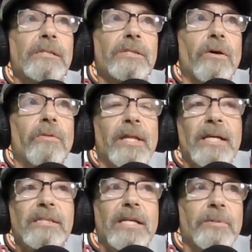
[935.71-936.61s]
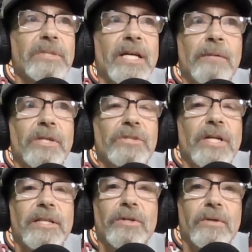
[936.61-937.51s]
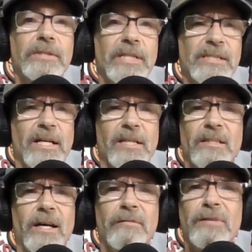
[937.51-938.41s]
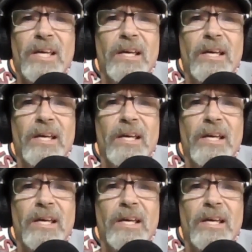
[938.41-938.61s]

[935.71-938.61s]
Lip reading: So the last couple times I tried to do a TikTok live,